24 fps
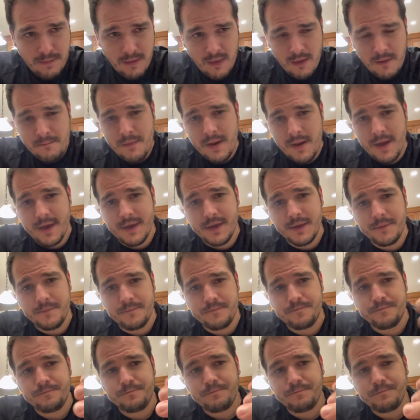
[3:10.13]
when
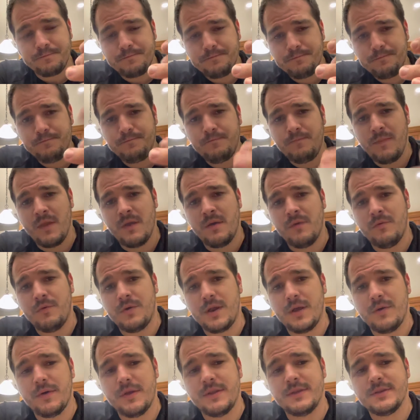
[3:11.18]

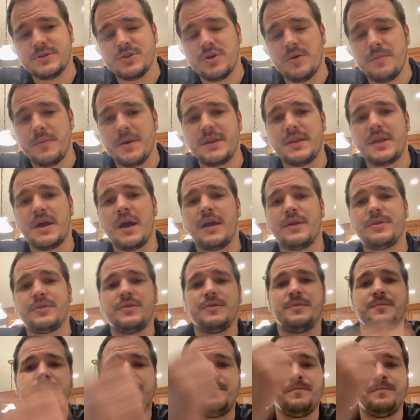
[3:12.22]
I went and saw my doctor